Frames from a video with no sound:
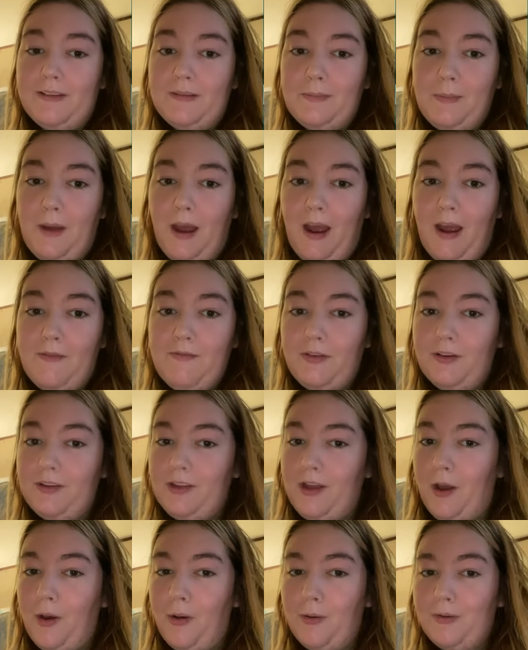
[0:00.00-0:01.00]
spot for
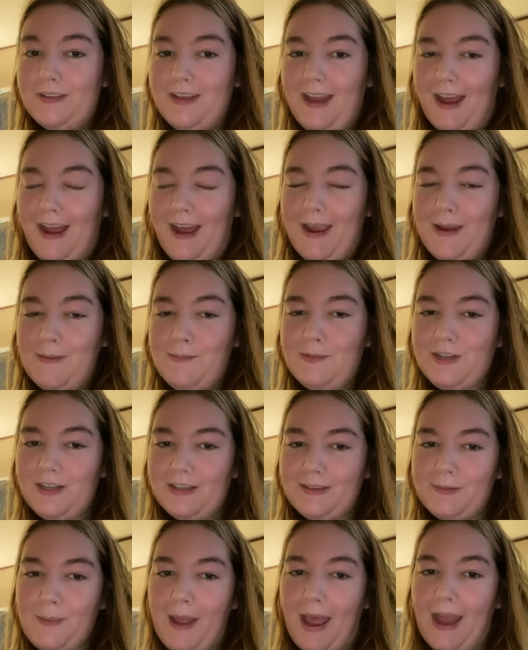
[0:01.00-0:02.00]
the whole time
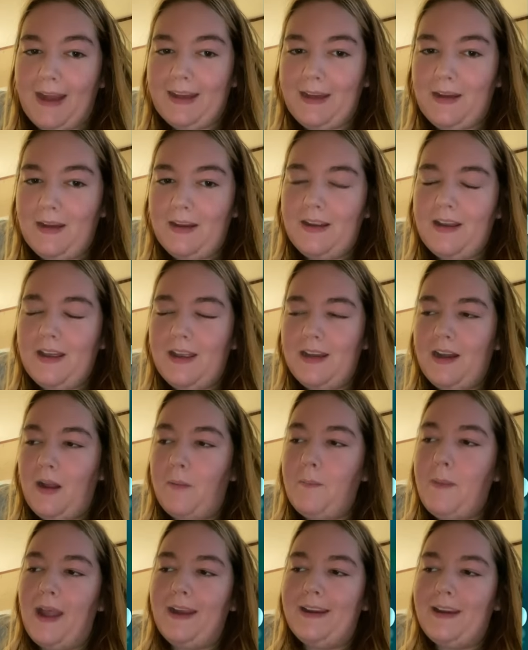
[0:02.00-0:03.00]
just packing and
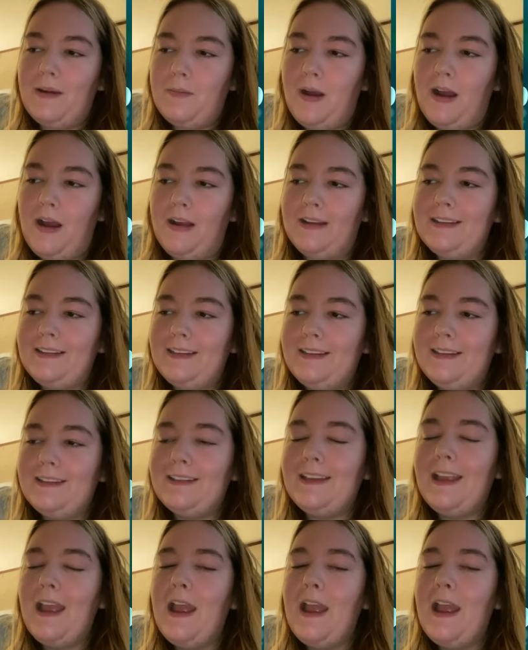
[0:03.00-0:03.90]
unpacking boxes,